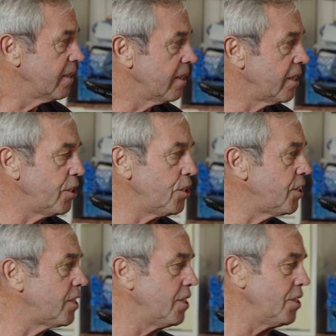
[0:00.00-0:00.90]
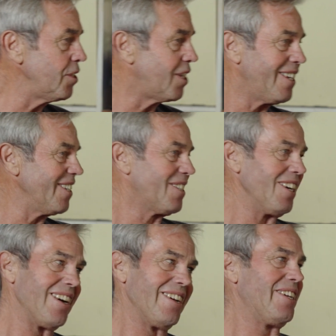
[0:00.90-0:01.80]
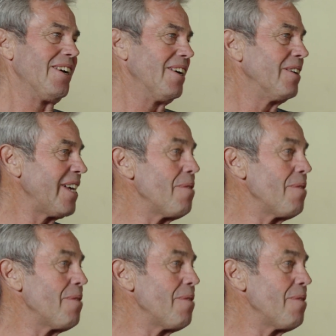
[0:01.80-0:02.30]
And you just like, yeah,